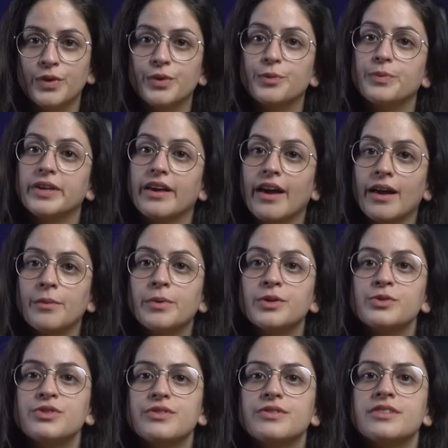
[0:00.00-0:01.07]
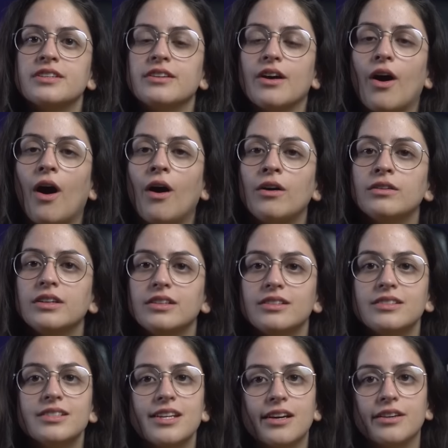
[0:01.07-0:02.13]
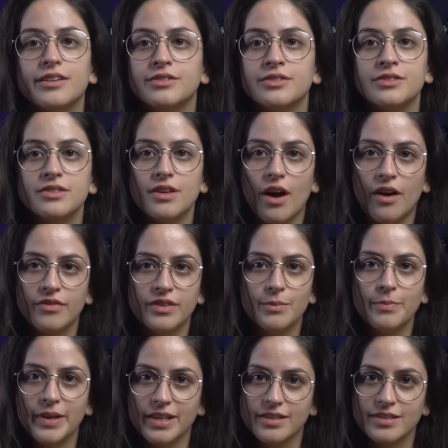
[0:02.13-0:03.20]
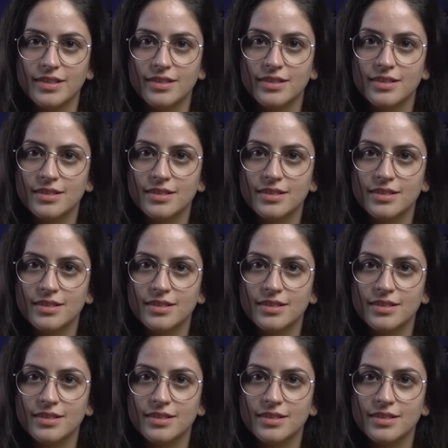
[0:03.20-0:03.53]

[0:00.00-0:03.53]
we will be able to see all the details of the pieces.